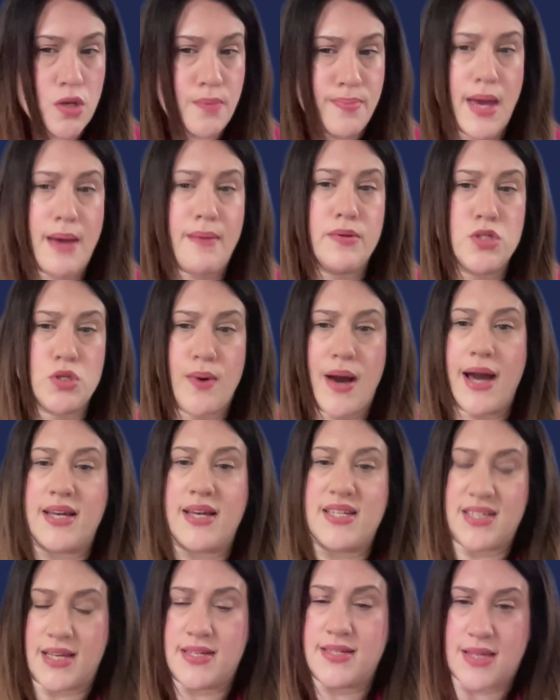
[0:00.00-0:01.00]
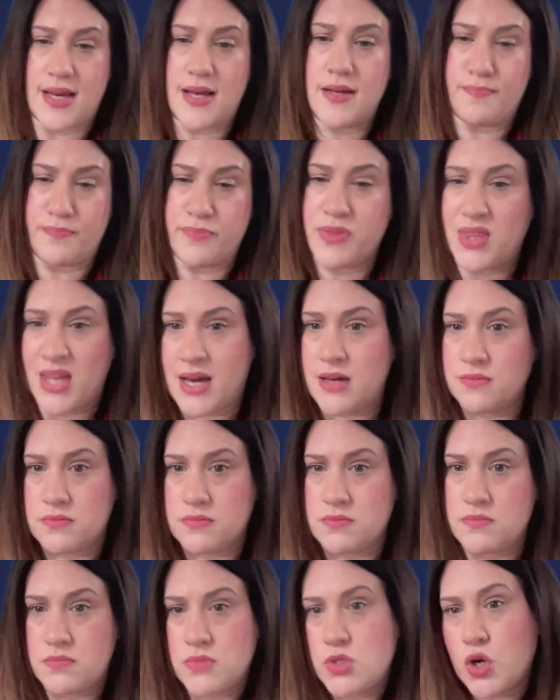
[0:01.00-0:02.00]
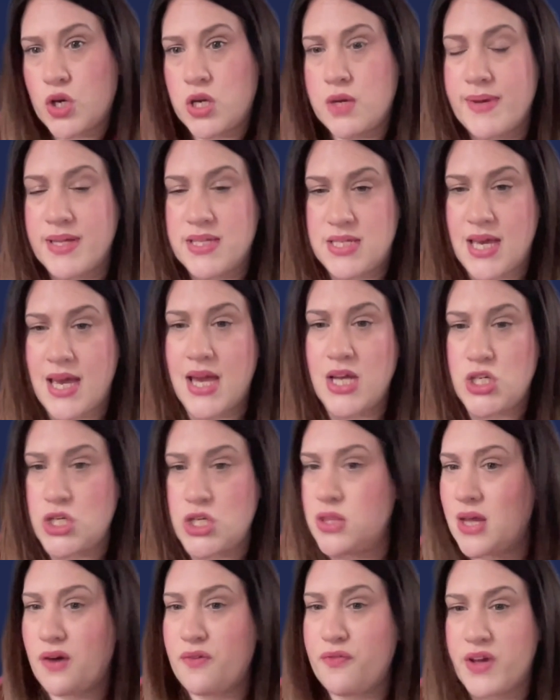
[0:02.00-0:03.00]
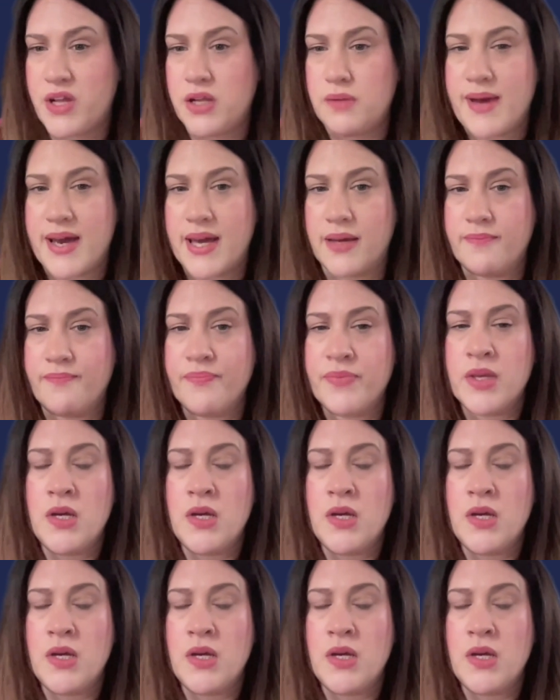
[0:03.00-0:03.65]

to be able to access that documentation, that filming.